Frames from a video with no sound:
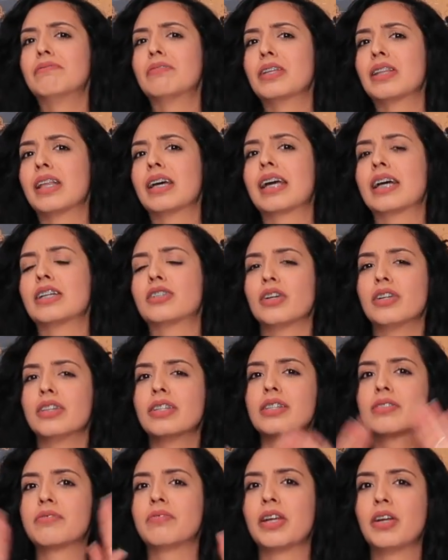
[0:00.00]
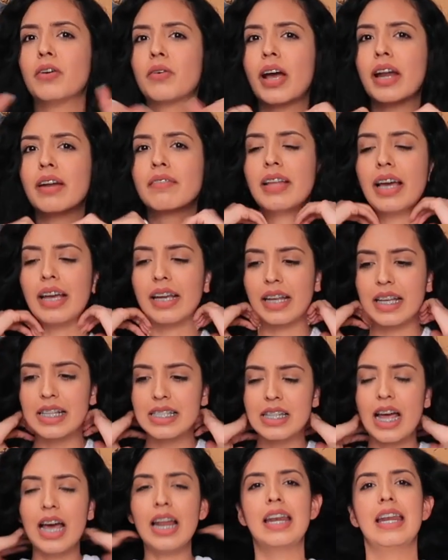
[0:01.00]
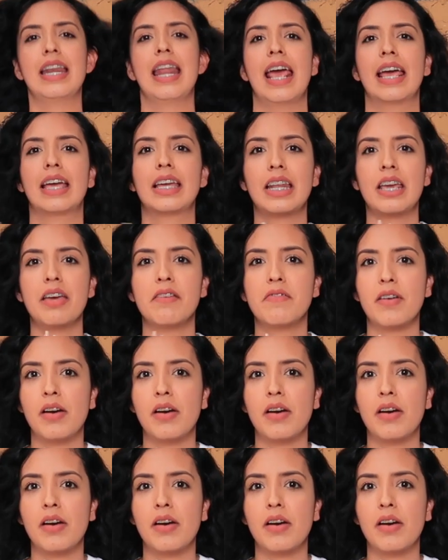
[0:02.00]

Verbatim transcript: I feel like I turned this video kind of like, it's not negative.